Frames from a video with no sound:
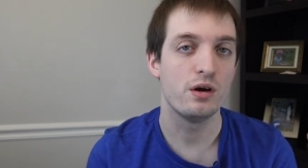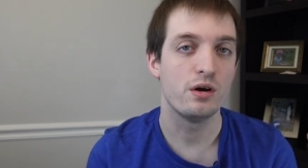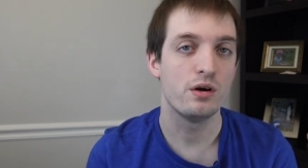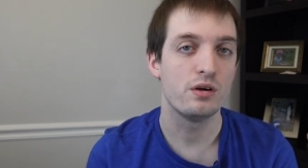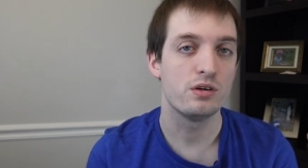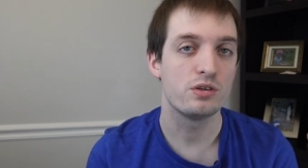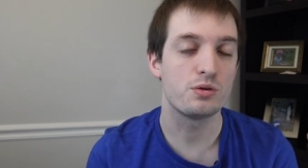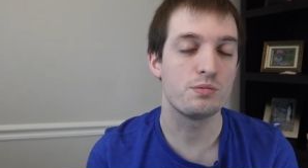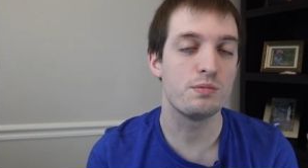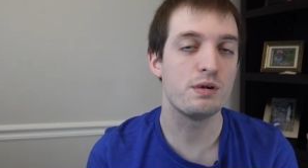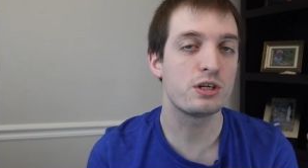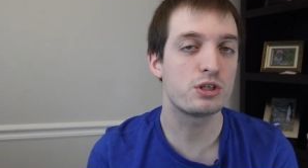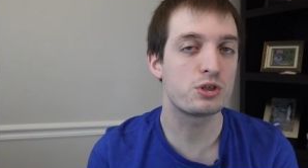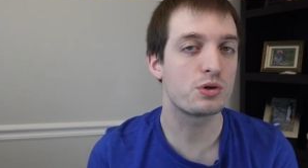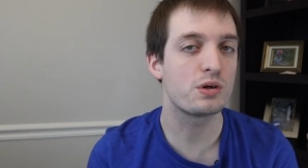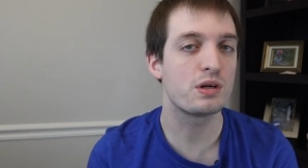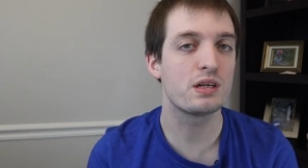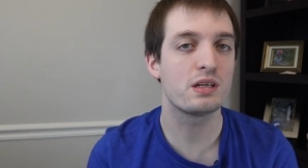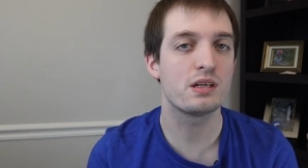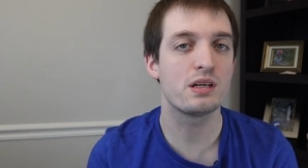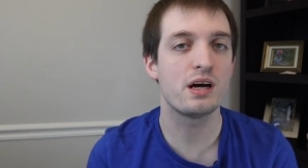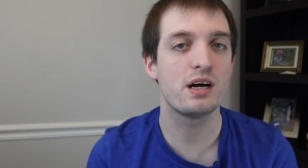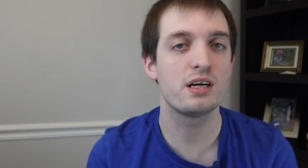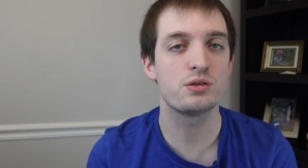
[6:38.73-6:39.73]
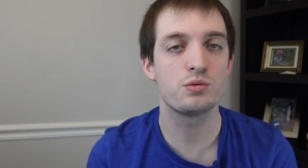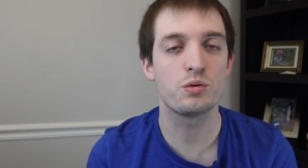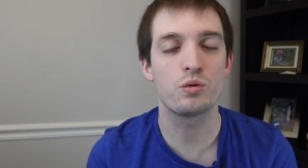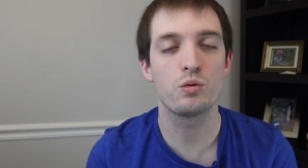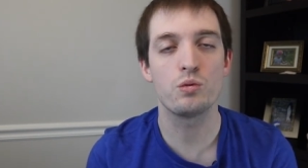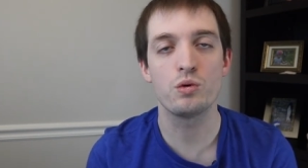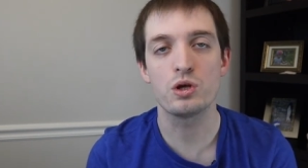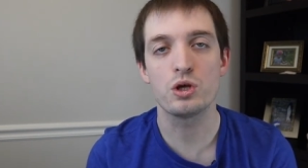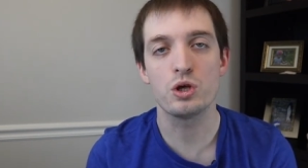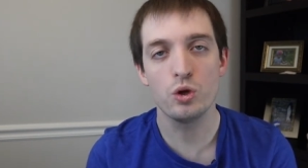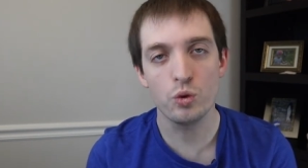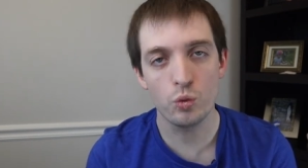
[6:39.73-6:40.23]
So make sure it aligns with
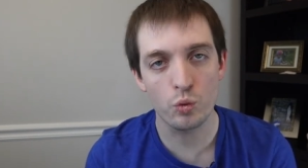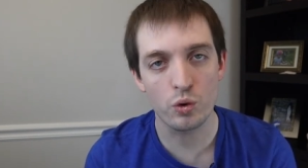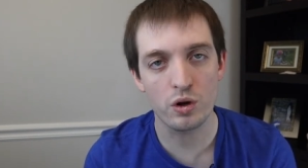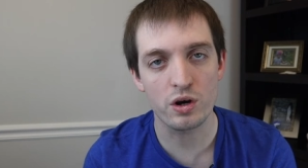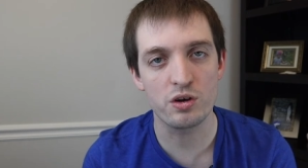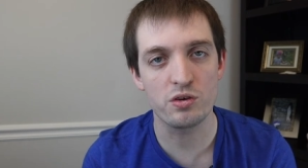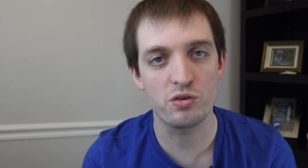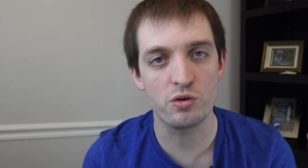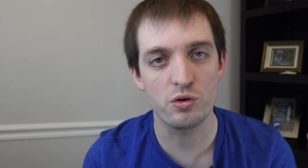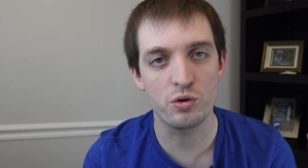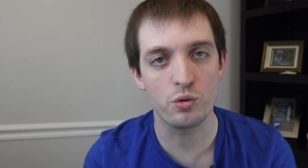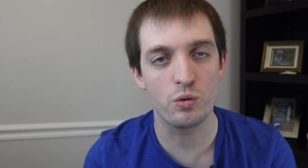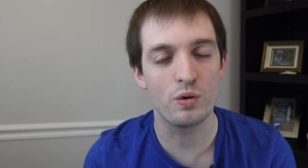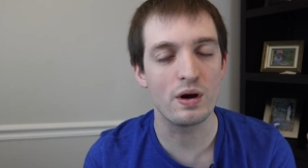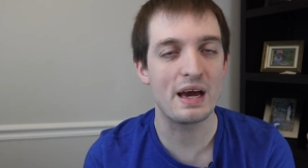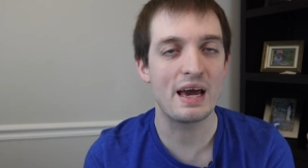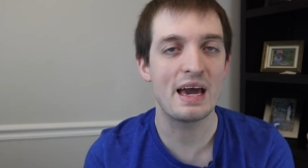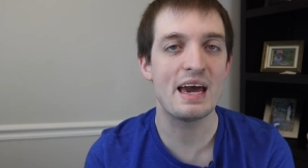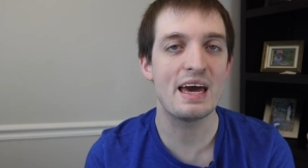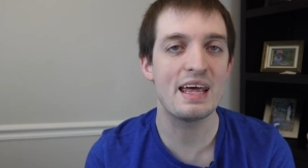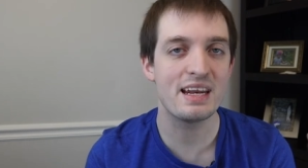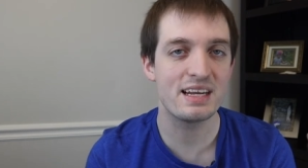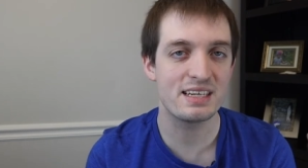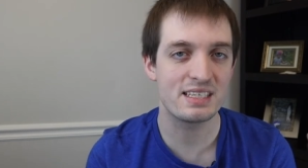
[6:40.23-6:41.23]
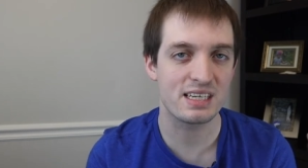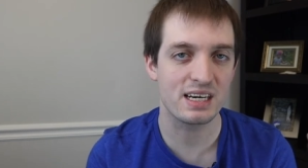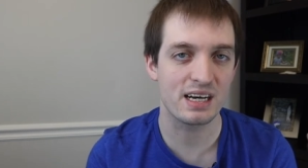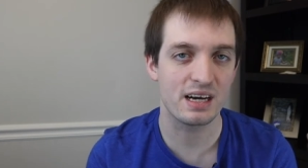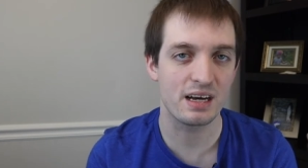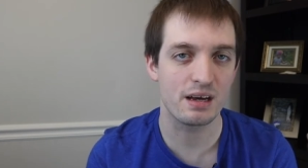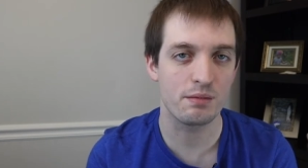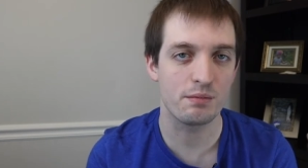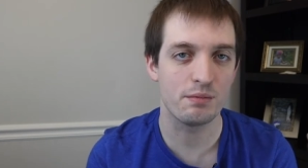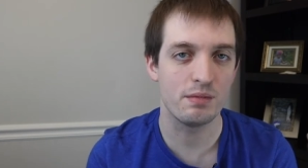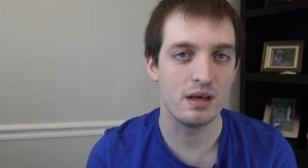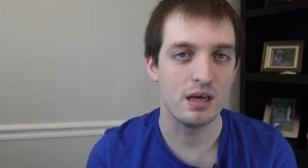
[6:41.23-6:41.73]
what you want to do ahead of
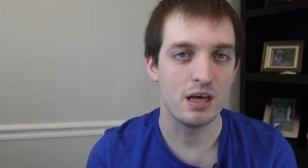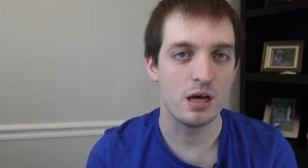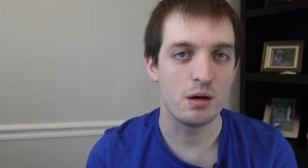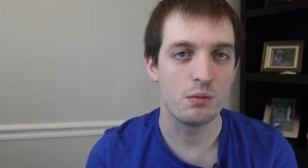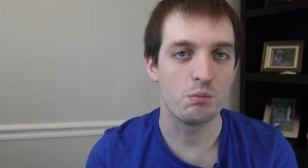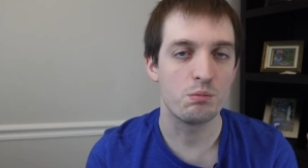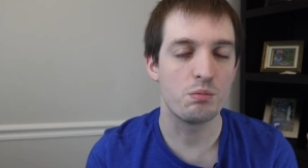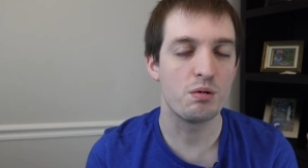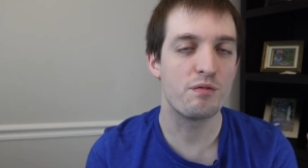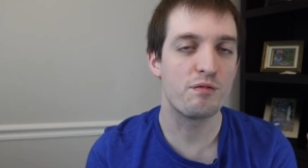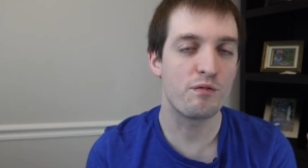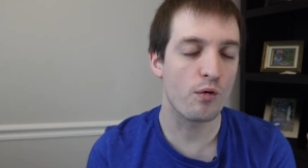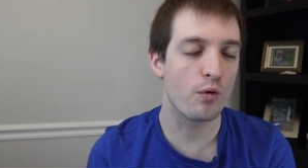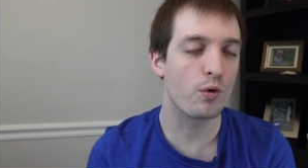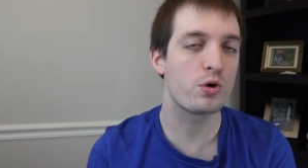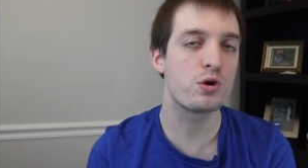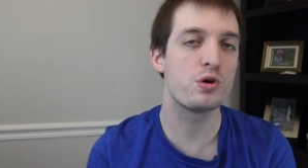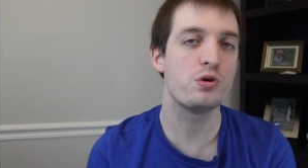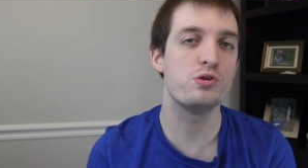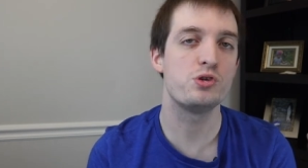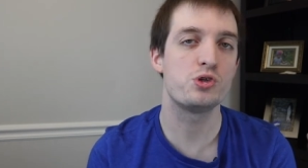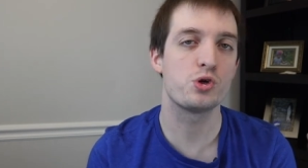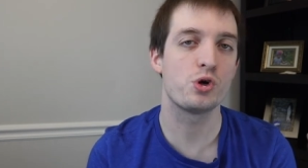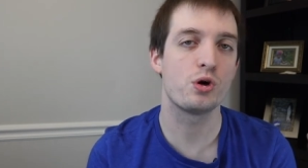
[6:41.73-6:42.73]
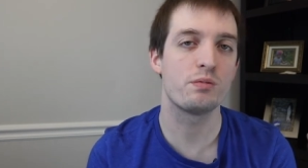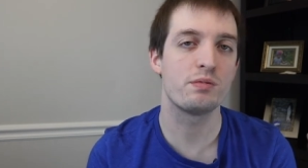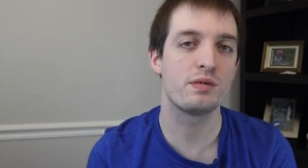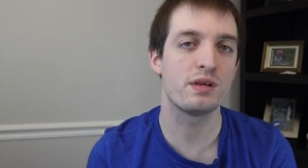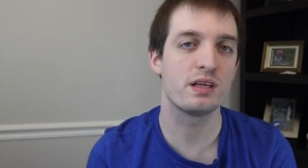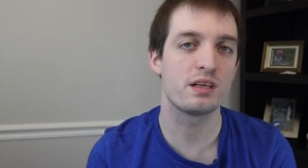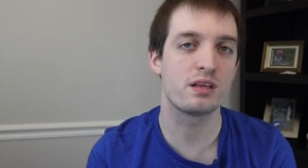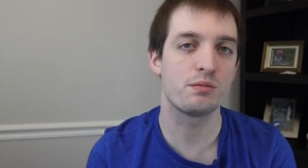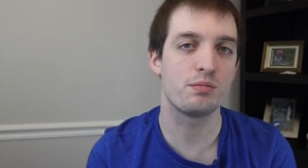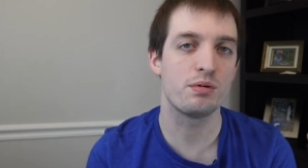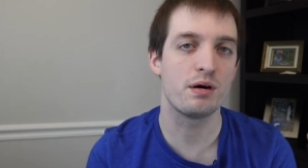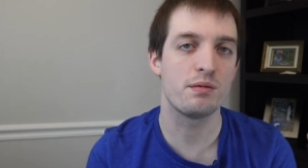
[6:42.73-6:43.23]
time before you show up to
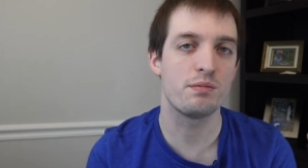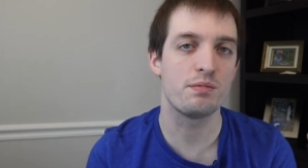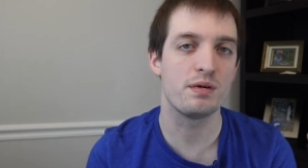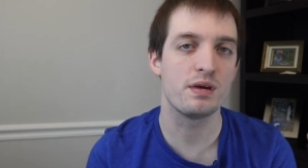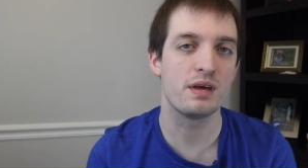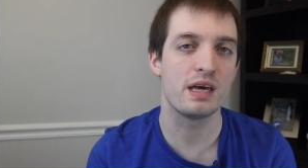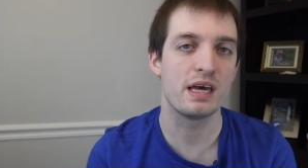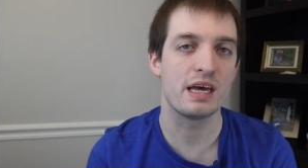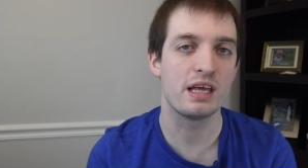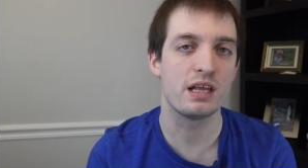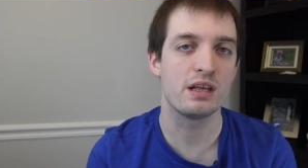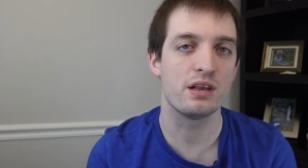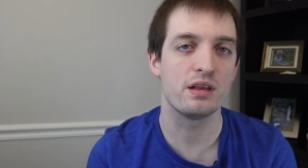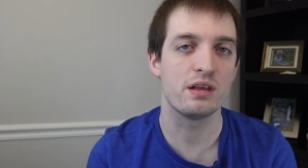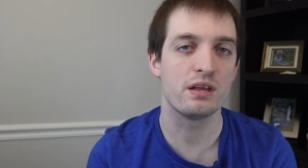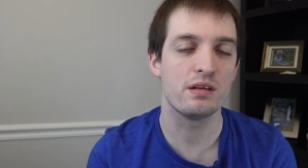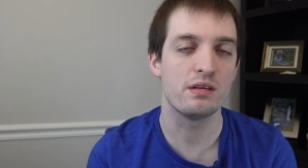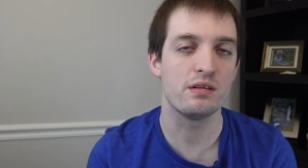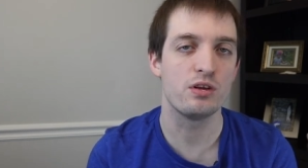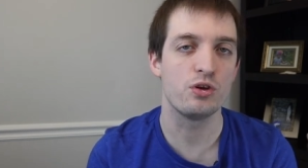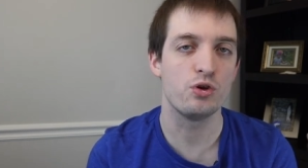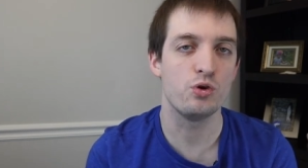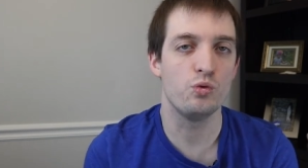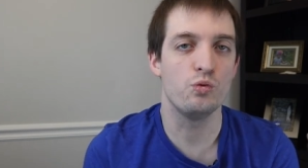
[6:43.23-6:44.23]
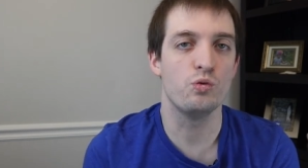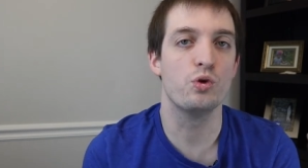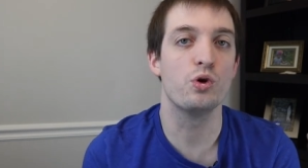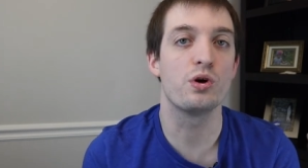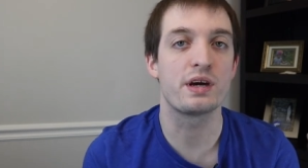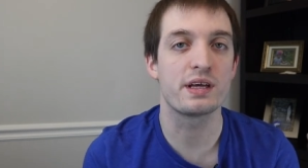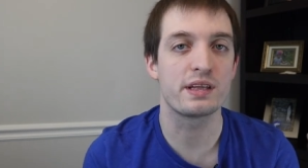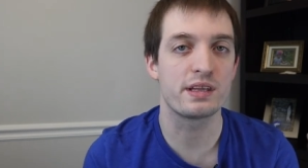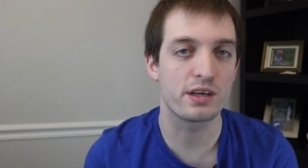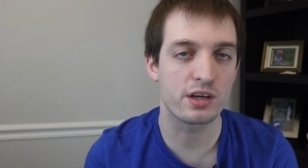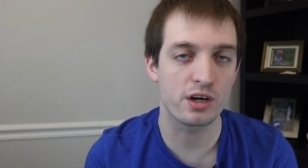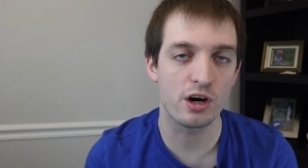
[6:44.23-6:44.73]
get the puppy and you
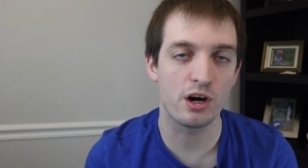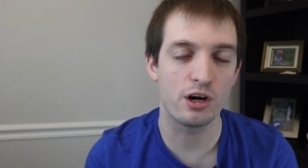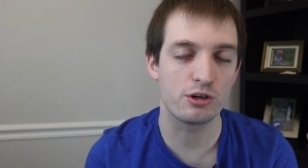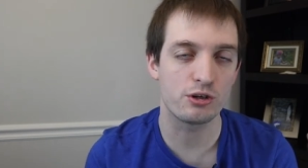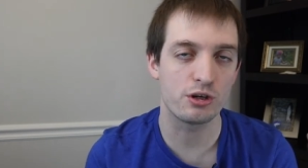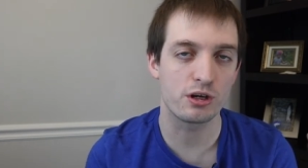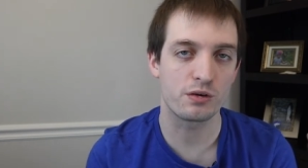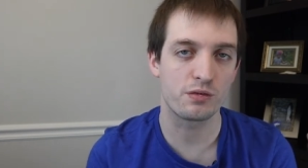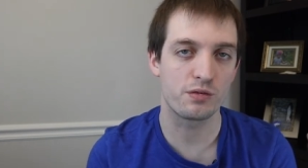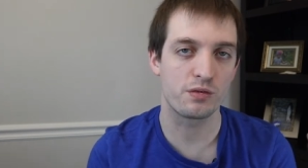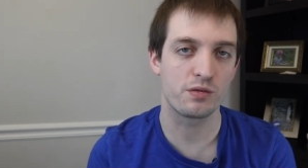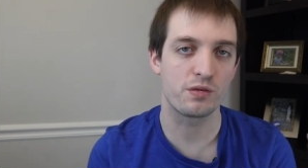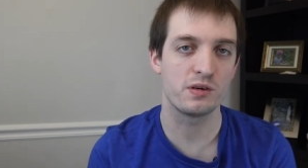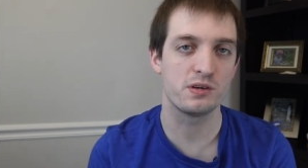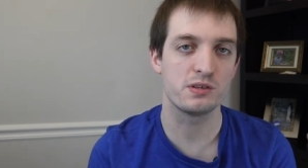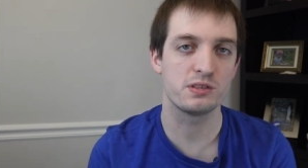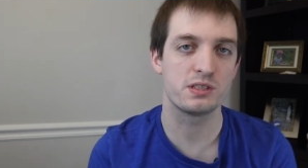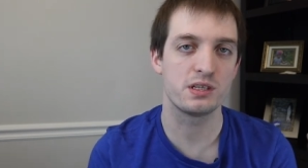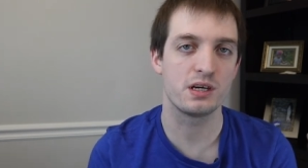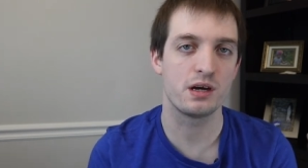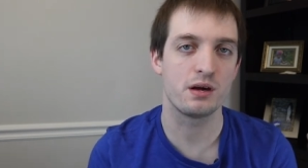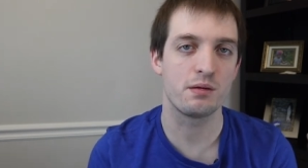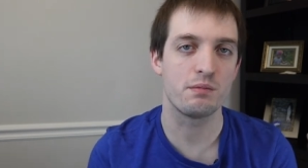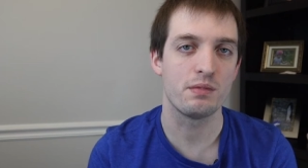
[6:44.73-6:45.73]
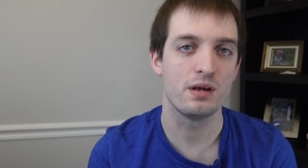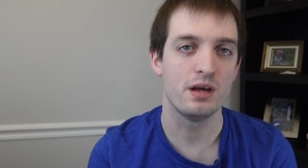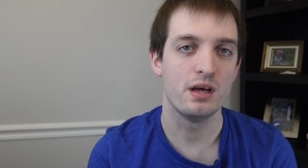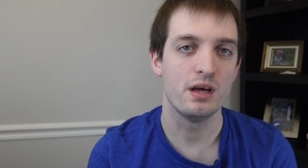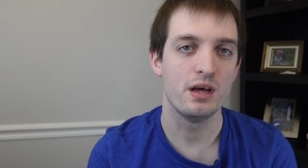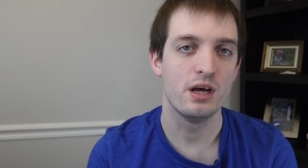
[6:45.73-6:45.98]
look at the contract for the first time.